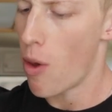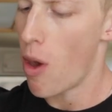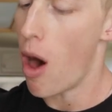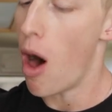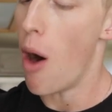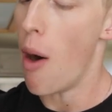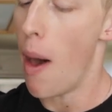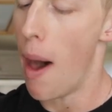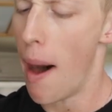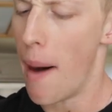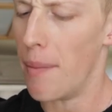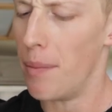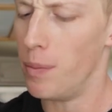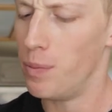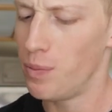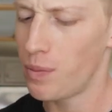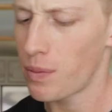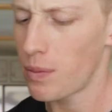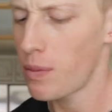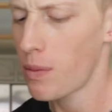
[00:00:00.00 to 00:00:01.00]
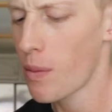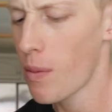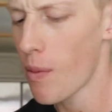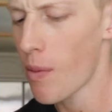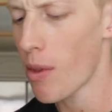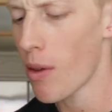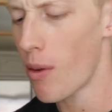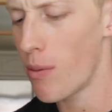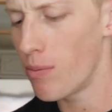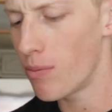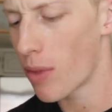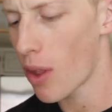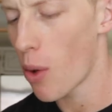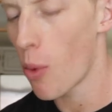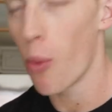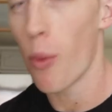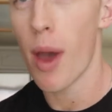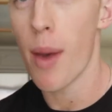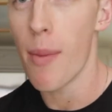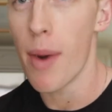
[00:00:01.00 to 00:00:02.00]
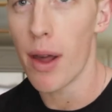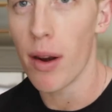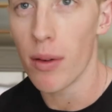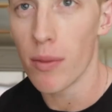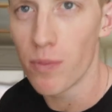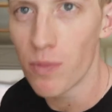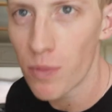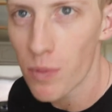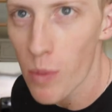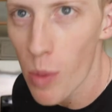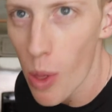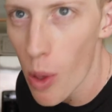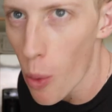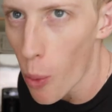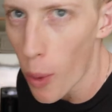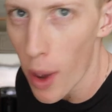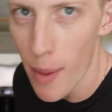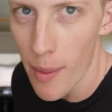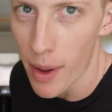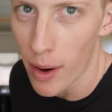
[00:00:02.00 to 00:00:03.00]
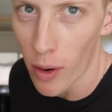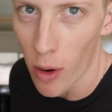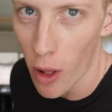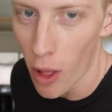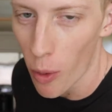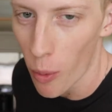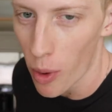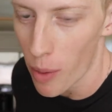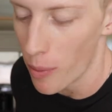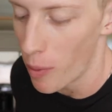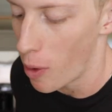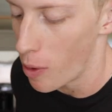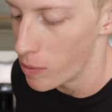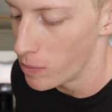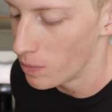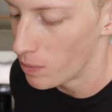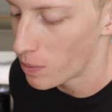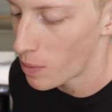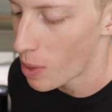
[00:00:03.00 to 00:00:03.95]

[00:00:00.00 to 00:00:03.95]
Oh god. Way better. Way better all in one bowl.